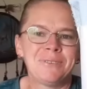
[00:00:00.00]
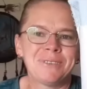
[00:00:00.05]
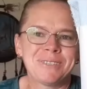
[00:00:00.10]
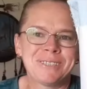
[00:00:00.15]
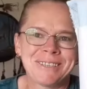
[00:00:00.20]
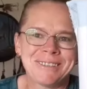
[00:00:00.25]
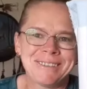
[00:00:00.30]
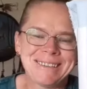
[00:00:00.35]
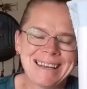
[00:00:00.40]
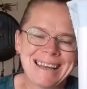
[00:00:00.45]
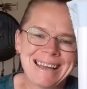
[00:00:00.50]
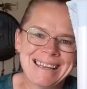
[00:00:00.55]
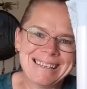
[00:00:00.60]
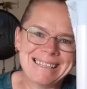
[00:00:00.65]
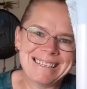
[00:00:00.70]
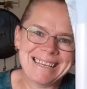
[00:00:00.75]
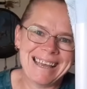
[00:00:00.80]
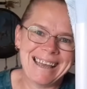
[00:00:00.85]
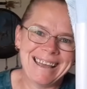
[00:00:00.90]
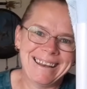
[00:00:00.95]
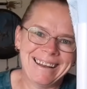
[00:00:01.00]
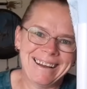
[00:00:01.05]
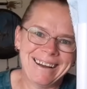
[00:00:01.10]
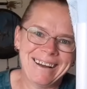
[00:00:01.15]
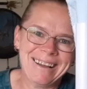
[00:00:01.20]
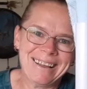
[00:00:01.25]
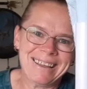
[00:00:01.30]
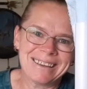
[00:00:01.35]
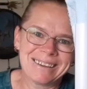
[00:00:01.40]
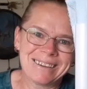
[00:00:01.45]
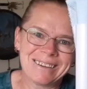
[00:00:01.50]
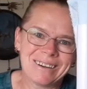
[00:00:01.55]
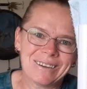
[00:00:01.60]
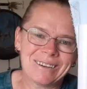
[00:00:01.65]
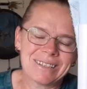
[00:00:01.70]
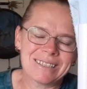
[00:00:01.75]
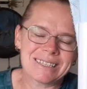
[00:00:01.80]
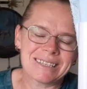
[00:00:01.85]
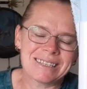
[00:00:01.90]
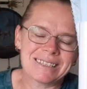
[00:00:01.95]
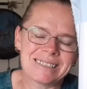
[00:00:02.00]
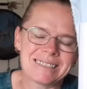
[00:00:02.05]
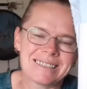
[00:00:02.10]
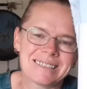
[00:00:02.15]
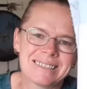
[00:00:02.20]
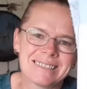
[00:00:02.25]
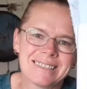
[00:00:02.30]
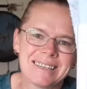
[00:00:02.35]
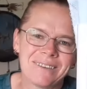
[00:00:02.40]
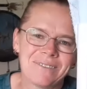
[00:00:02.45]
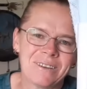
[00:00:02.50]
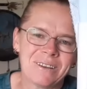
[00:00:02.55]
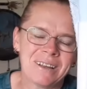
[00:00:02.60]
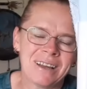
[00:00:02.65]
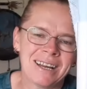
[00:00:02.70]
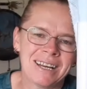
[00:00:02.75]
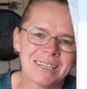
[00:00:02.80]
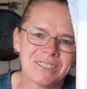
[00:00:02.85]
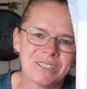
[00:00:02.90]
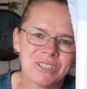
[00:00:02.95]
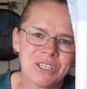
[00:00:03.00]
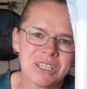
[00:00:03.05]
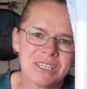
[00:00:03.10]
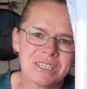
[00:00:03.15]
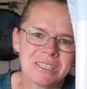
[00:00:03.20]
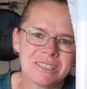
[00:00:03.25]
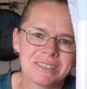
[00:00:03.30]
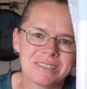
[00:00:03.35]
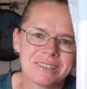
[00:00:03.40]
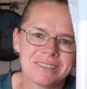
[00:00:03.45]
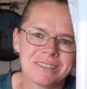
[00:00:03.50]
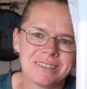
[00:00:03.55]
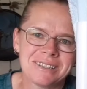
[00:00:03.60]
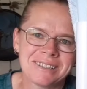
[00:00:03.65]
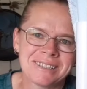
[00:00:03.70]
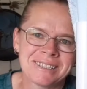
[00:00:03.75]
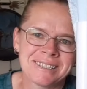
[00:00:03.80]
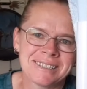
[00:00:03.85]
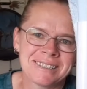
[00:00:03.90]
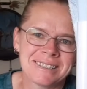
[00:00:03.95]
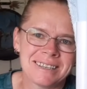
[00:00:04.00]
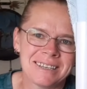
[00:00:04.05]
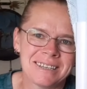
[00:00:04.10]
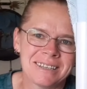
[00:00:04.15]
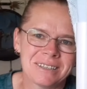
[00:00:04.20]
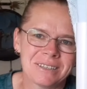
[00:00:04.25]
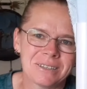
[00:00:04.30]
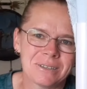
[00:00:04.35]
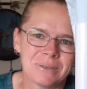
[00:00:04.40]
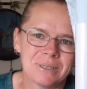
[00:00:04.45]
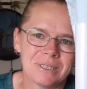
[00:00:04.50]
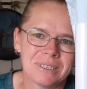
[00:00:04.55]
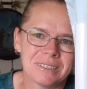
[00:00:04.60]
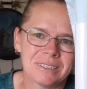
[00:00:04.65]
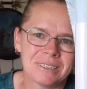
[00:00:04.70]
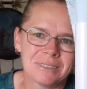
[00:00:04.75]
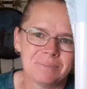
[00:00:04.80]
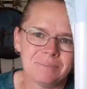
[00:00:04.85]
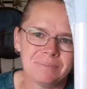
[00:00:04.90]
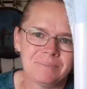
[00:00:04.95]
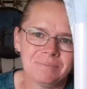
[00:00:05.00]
for 2 days and I got 700 stitches into it.